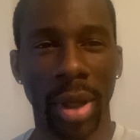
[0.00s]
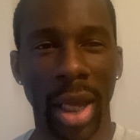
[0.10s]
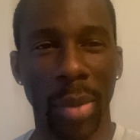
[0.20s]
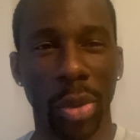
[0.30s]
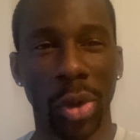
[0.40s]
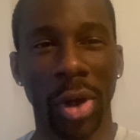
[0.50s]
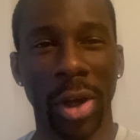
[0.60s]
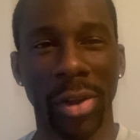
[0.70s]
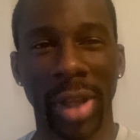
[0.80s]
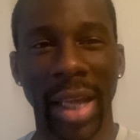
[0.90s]
and put
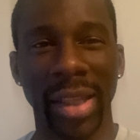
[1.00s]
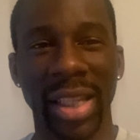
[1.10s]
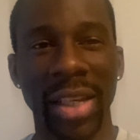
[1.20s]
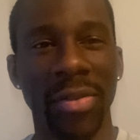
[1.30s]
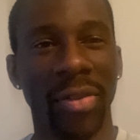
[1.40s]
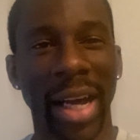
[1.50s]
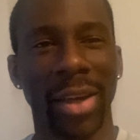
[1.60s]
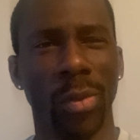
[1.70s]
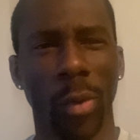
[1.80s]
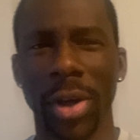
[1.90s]
on like the
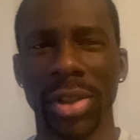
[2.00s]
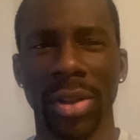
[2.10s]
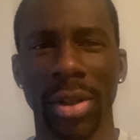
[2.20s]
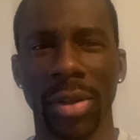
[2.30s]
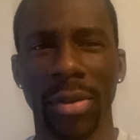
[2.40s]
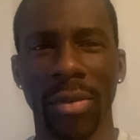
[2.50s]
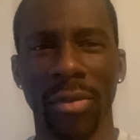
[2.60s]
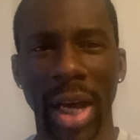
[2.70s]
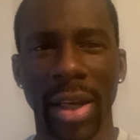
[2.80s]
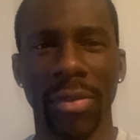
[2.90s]
fucking worst
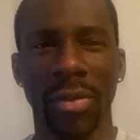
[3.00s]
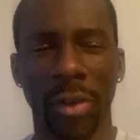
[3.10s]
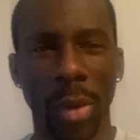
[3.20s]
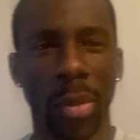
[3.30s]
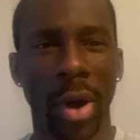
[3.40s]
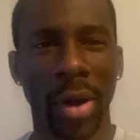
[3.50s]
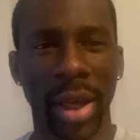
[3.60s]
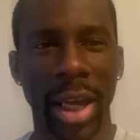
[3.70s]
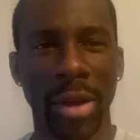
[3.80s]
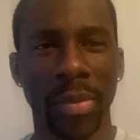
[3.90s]
fucking football
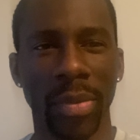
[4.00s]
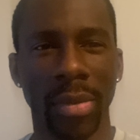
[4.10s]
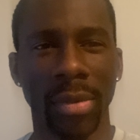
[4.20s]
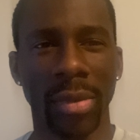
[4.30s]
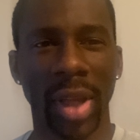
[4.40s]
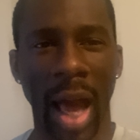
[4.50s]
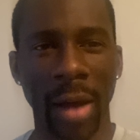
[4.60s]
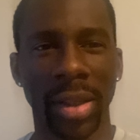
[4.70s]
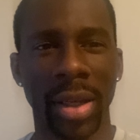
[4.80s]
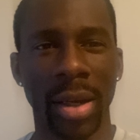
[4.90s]
game
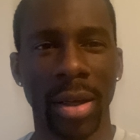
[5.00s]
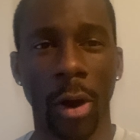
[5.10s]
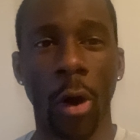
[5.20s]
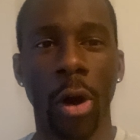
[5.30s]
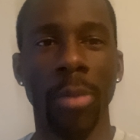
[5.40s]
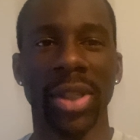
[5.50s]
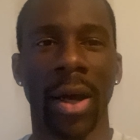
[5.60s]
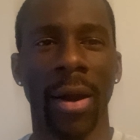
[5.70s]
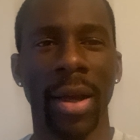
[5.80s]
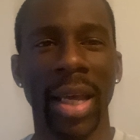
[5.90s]
out there, oh, I'm
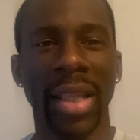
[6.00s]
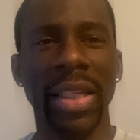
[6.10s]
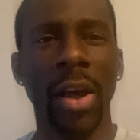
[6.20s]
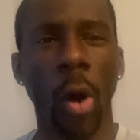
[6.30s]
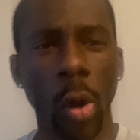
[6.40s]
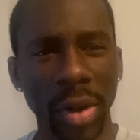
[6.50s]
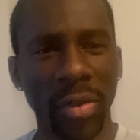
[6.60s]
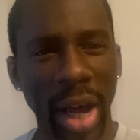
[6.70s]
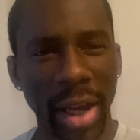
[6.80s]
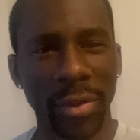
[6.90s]
sorry, the only
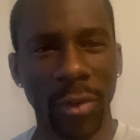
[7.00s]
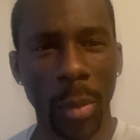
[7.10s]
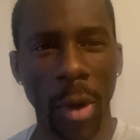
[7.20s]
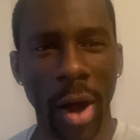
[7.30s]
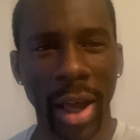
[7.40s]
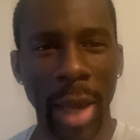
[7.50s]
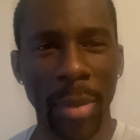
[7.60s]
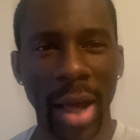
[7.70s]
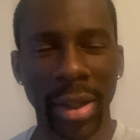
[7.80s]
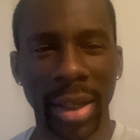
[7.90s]
fucking football game
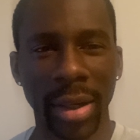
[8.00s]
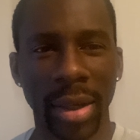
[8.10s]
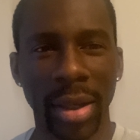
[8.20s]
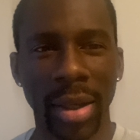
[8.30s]
out there